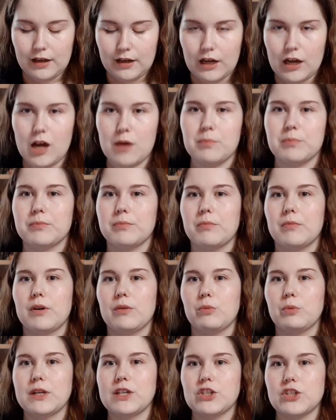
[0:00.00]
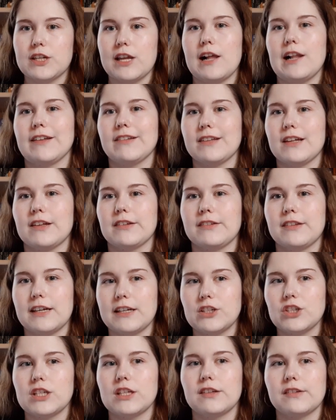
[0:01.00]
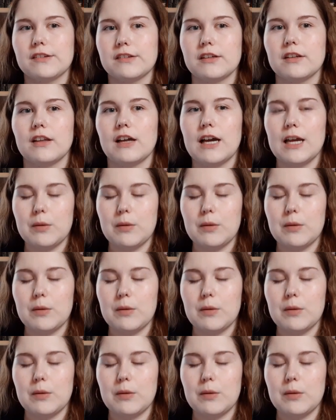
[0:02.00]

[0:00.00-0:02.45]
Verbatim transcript: um, which tells us that she's still